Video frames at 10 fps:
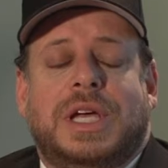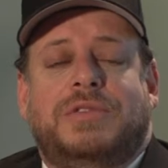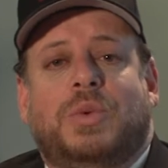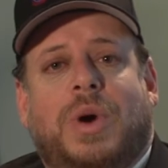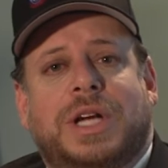
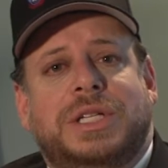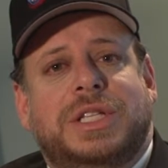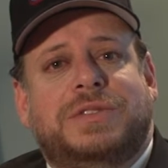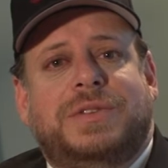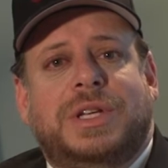If you're watching
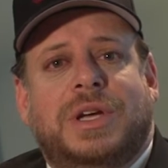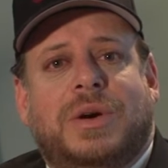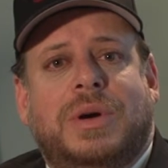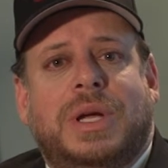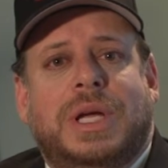this
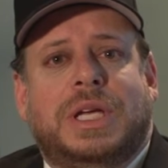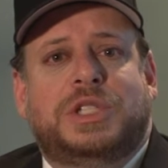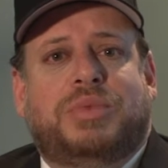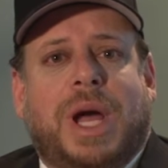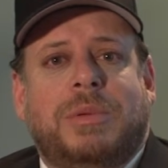video,
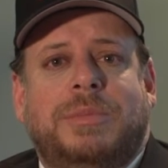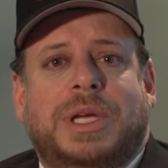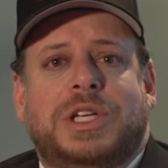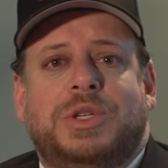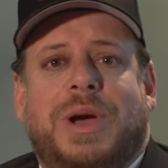it's probably
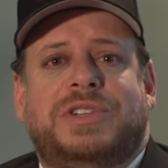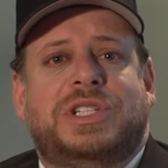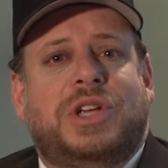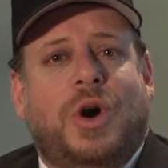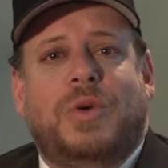because you have
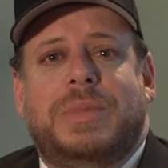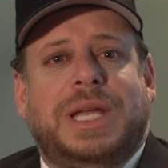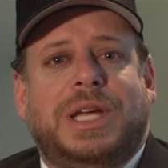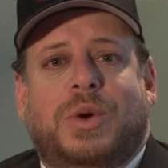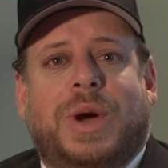so
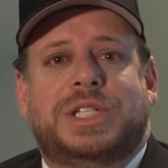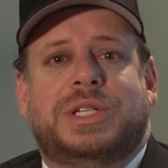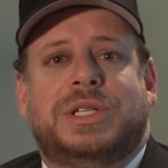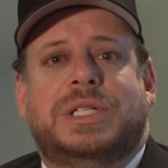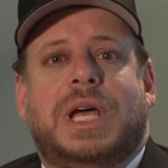many
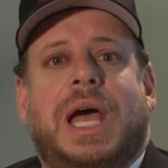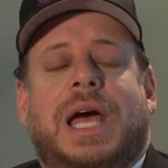questions